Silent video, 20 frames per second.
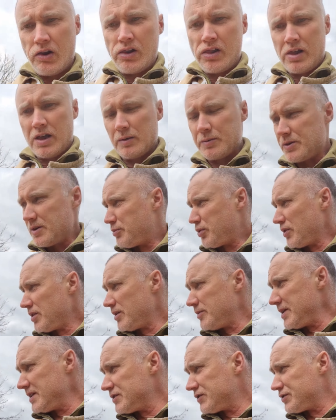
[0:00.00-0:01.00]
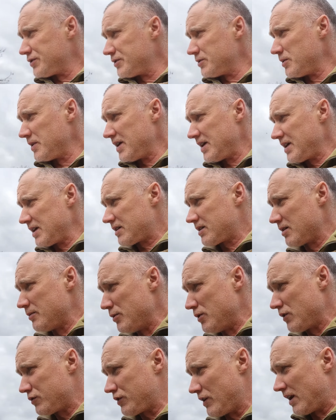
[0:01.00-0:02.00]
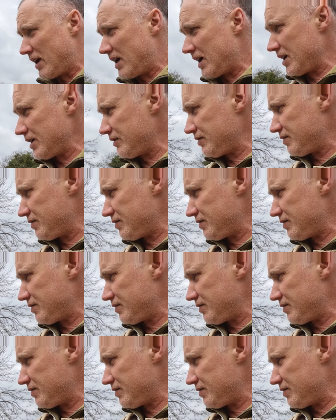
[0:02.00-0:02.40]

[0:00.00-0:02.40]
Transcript: I'm going to put them into a commercial hive,